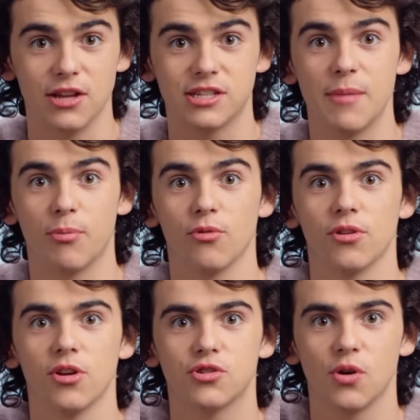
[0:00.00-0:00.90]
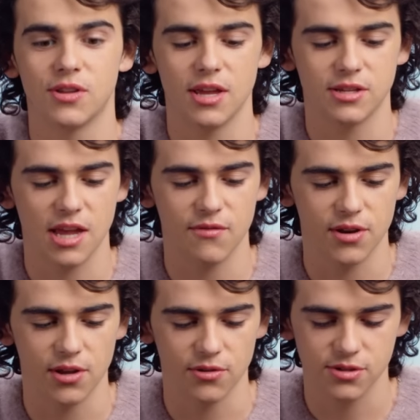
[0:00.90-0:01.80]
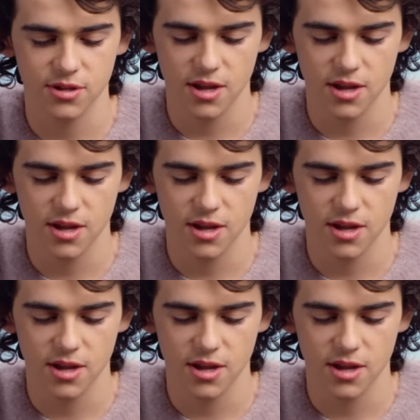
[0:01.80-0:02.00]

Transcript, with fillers: I skateboard, so I take skate videos.